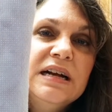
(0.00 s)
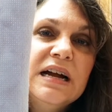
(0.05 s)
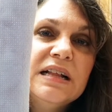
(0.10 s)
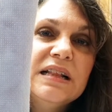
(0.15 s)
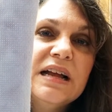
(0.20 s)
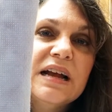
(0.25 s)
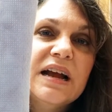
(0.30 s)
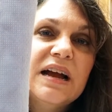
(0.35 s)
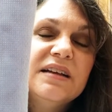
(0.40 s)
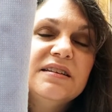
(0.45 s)

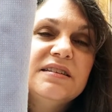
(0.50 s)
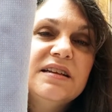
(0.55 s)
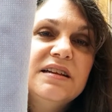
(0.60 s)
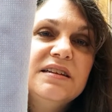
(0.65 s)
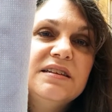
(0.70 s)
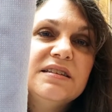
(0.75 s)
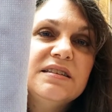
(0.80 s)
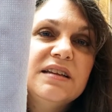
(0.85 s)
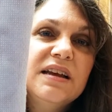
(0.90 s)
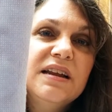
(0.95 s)
And like I
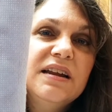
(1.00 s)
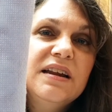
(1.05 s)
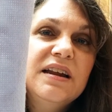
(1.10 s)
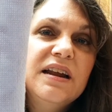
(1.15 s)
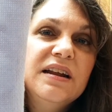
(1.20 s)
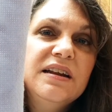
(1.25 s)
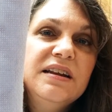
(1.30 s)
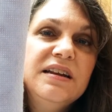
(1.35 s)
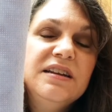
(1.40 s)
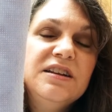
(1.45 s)
said, decided
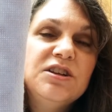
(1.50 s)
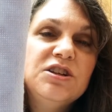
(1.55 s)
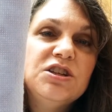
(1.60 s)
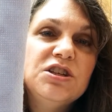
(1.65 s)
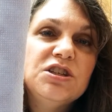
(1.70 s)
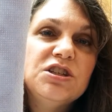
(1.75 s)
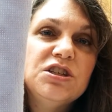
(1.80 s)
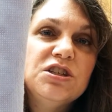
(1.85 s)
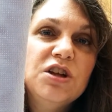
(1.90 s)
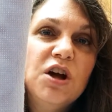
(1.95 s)
I needed
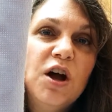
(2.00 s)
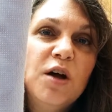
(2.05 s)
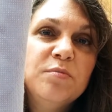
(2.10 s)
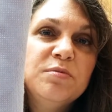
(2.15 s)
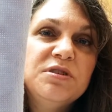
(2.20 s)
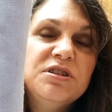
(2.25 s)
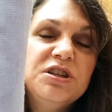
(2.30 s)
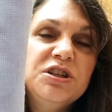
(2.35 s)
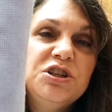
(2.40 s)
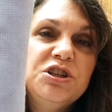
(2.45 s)
to
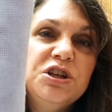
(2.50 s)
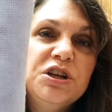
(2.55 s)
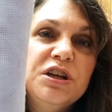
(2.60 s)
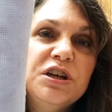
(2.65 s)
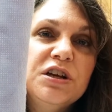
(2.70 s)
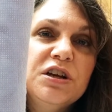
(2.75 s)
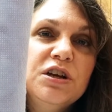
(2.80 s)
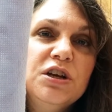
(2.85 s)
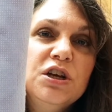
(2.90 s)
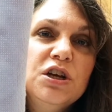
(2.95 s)
stop
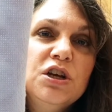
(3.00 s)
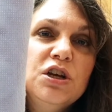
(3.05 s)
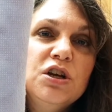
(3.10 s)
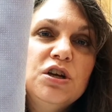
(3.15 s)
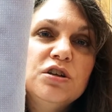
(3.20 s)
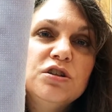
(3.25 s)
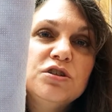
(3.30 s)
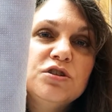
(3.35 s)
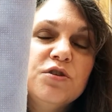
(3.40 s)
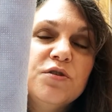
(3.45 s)
stitching
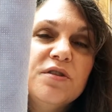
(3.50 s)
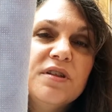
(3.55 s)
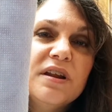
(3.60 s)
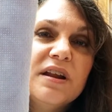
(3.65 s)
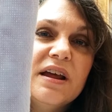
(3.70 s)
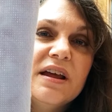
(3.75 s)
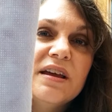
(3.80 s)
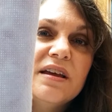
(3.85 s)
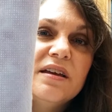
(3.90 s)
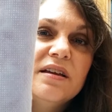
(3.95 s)
so
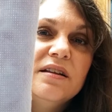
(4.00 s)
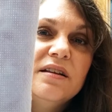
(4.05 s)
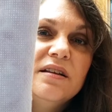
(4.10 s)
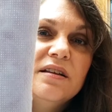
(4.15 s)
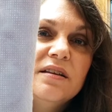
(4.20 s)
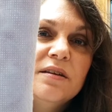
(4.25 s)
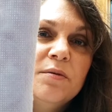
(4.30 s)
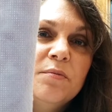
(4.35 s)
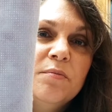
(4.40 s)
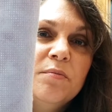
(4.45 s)
that I could
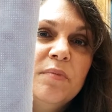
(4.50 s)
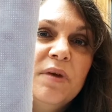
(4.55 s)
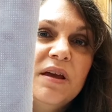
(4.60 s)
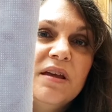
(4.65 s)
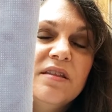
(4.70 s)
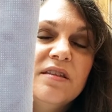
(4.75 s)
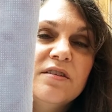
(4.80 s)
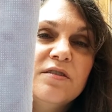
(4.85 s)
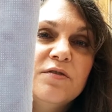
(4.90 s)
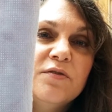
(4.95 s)

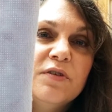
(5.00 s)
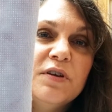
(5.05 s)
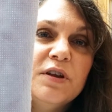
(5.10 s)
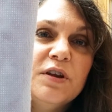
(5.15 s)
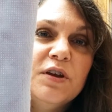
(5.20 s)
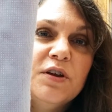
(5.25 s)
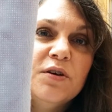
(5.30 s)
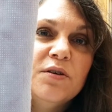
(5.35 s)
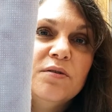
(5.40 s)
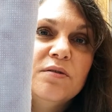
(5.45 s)
make this
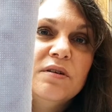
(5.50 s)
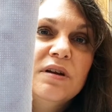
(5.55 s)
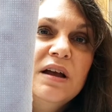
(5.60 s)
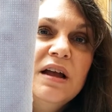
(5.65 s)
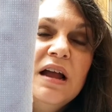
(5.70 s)
video.